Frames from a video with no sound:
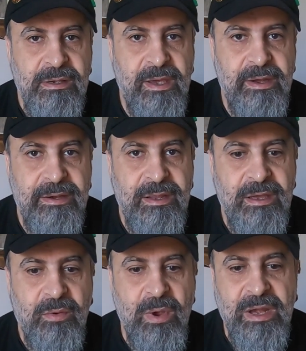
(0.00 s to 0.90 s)
and
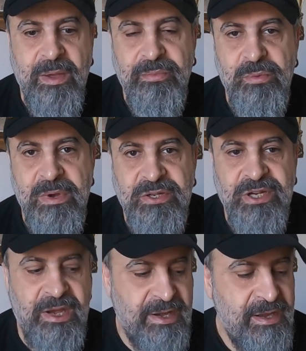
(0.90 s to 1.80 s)
uh, welcome to my
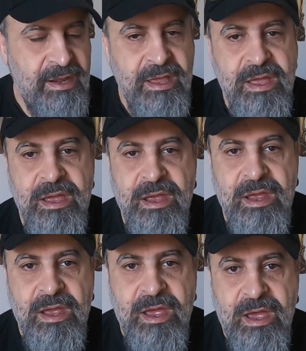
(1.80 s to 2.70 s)
channel.
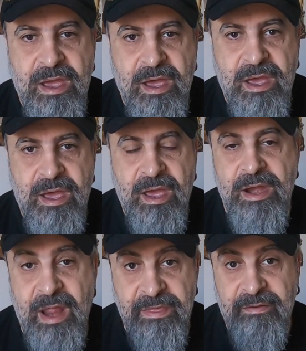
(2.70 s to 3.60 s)

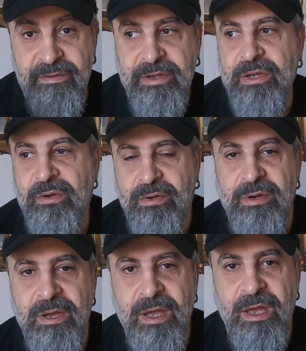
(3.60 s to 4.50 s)
Another video
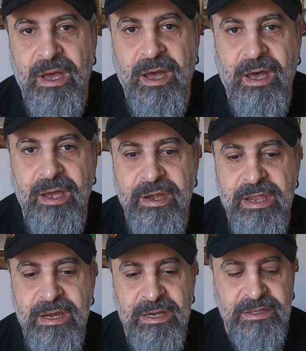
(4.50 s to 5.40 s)
uh, in
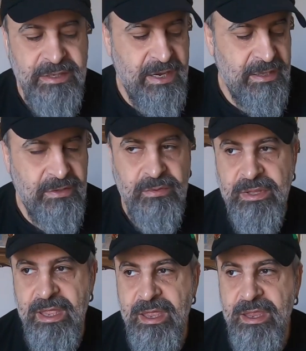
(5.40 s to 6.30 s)
English and
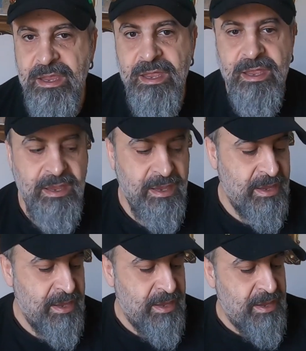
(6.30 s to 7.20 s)
today
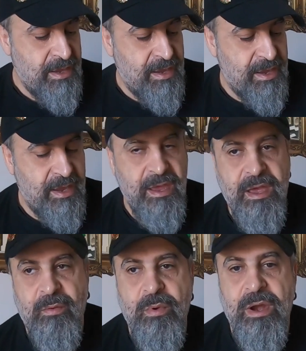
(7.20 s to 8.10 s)

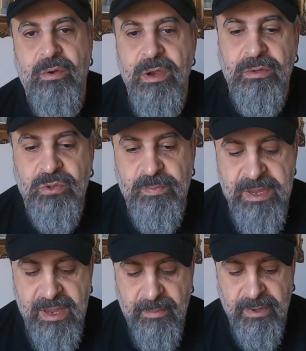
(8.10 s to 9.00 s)
uh, we are going to
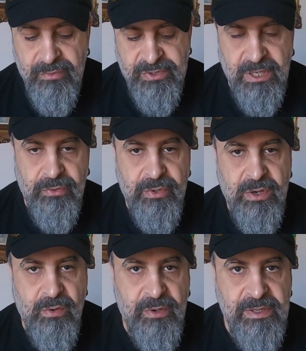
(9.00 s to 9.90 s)
speak about sound
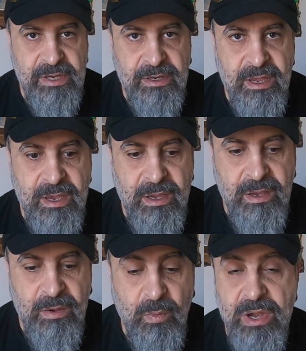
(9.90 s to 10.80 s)
recording
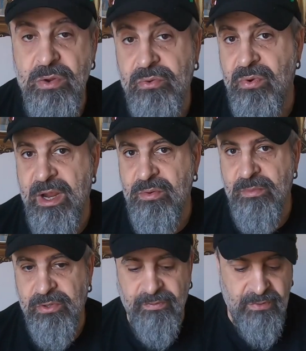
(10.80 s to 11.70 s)
when you try to
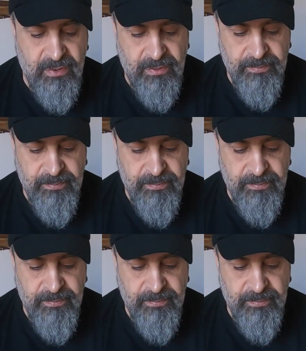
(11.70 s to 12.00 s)
motovlog.